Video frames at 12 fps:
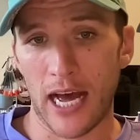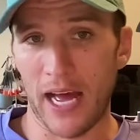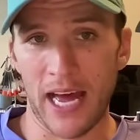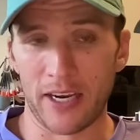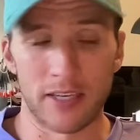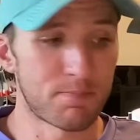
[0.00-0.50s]

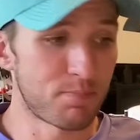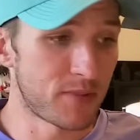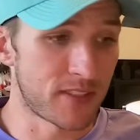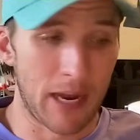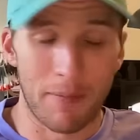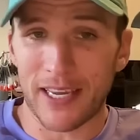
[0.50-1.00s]
And a
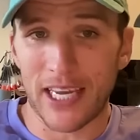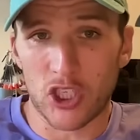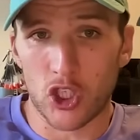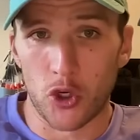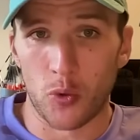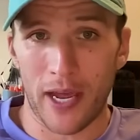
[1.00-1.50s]
stomach
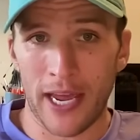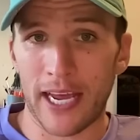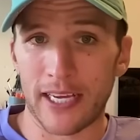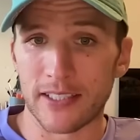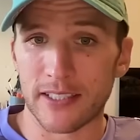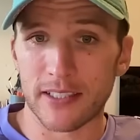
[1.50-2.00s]
issue
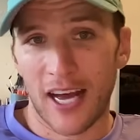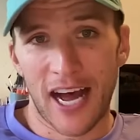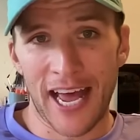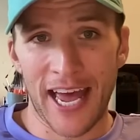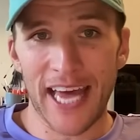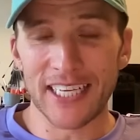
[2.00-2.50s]
is,
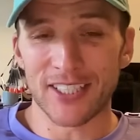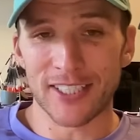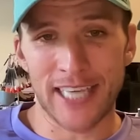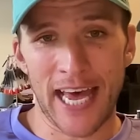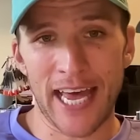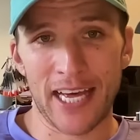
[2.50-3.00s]
I hate to
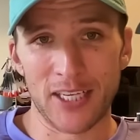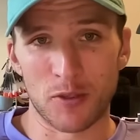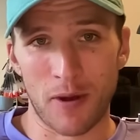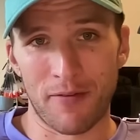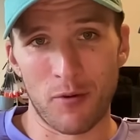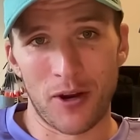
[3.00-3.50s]
say it
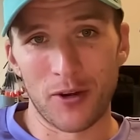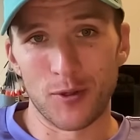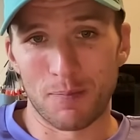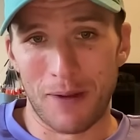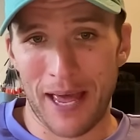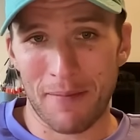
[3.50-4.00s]
to everyone who's
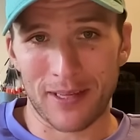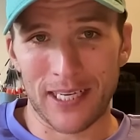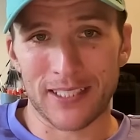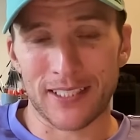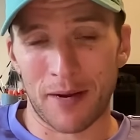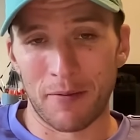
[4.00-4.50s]
blaming
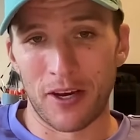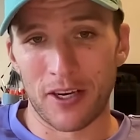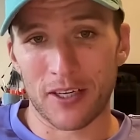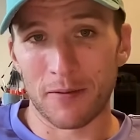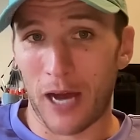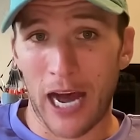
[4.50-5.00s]
their
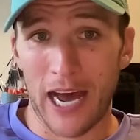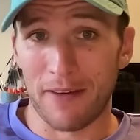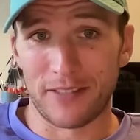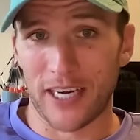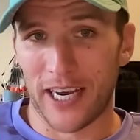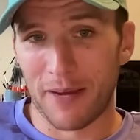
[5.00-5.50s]
stomach,
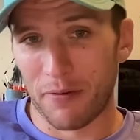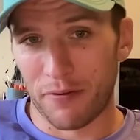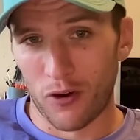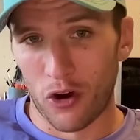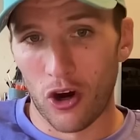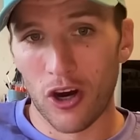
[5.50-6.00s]
I've done it
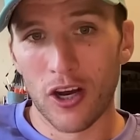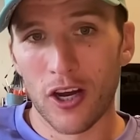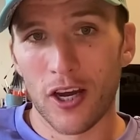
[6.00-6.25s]
before,